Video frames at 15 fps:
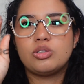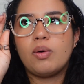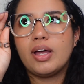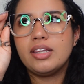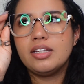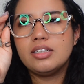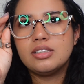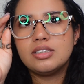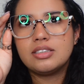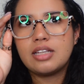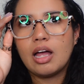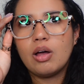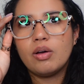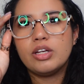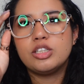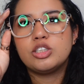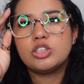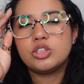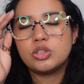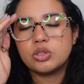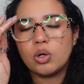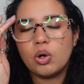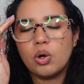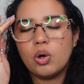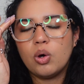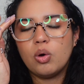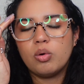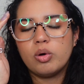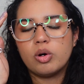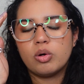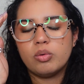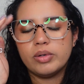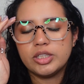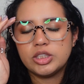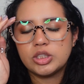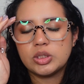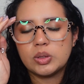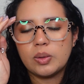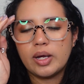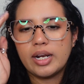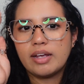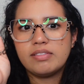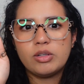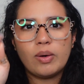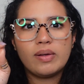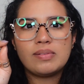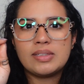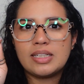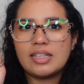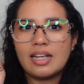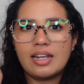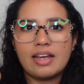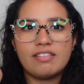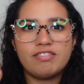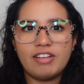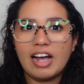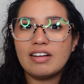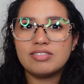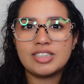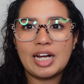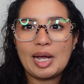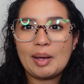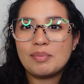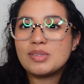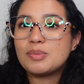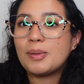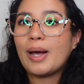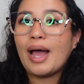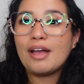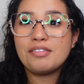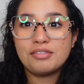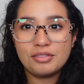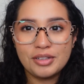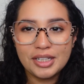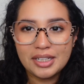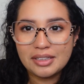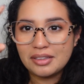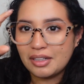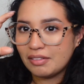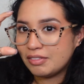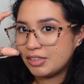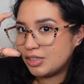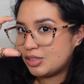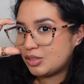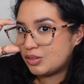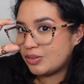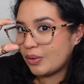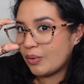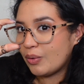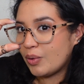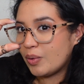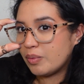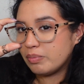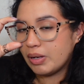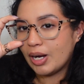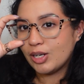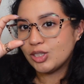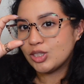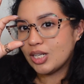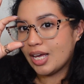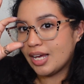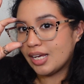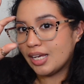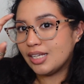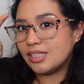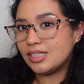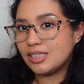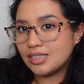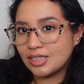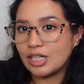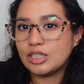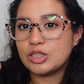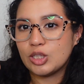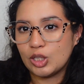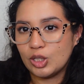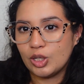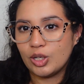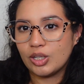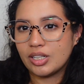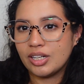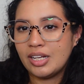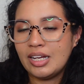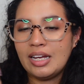So I think this style is so original, and I know I've said that like 5 times, but I freaking love it so much. Like, it is such a look,